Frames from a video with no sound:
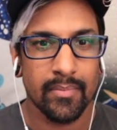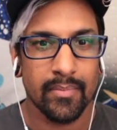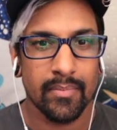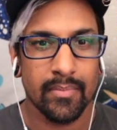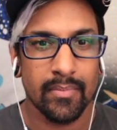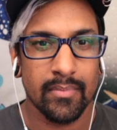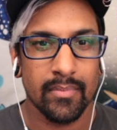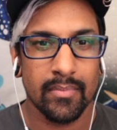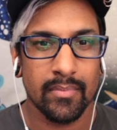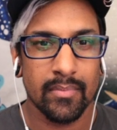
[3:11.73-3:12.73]

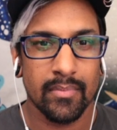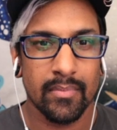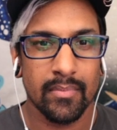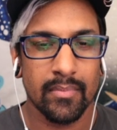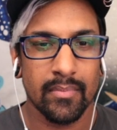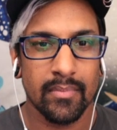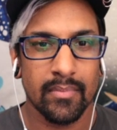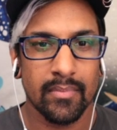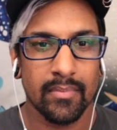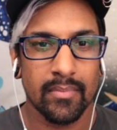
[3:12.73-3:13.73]

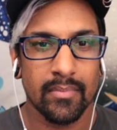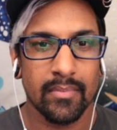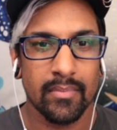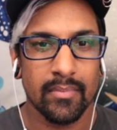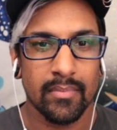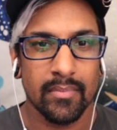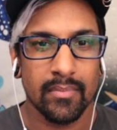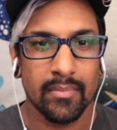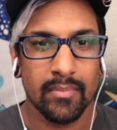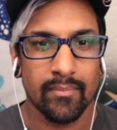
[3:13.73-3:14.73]

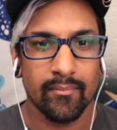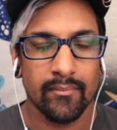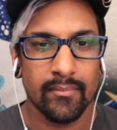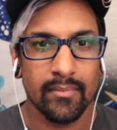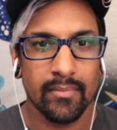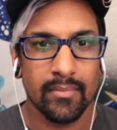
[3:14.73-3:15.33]
(silent)